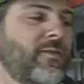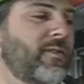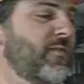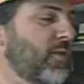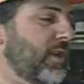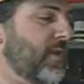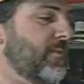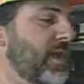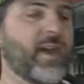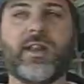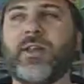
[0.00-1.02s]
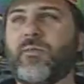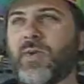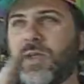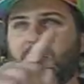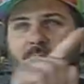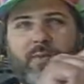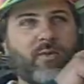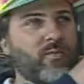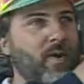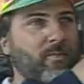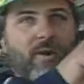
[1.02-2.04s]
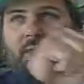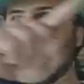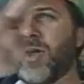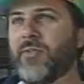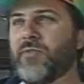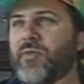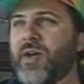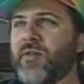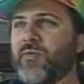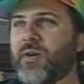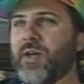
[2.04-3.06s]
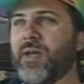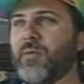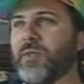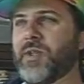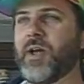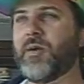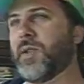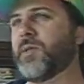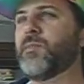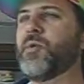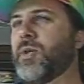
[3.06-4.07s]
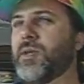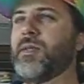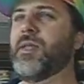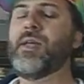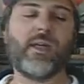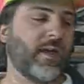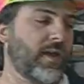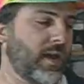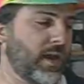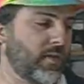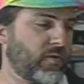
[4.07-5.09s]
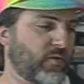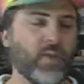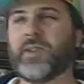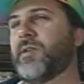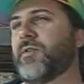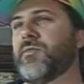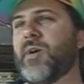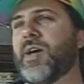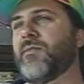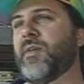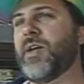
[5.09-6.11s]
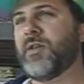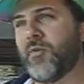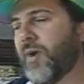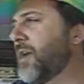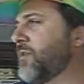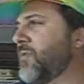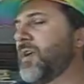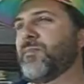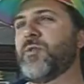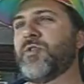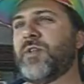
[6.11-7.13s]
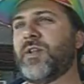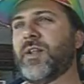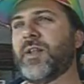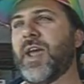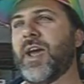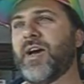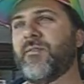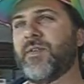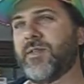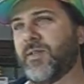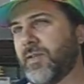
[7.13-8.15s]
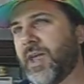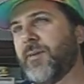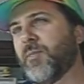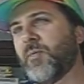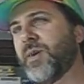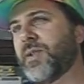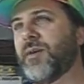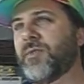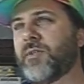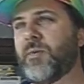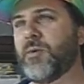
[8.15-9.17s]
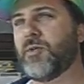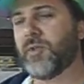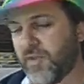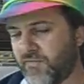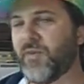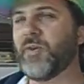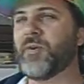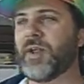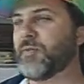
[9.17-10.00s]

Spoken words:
The first time I hit it, we burned rubber all the way out the driveway with the tires smoking. It twisted the drive line, cracked the transmission in half, and came to rest out in the street while this fluid.